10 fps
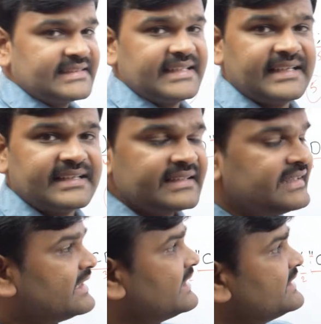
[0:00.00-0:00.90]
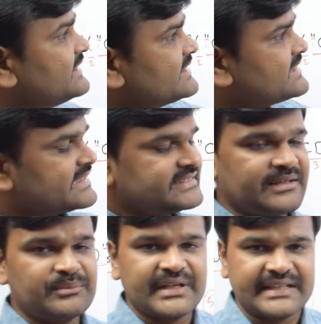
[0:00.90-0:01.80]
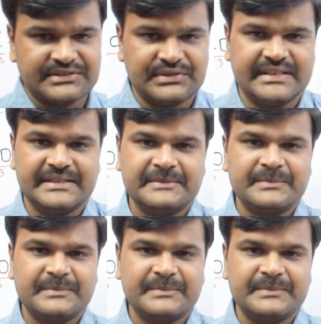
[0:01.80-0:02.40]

there in this example actually.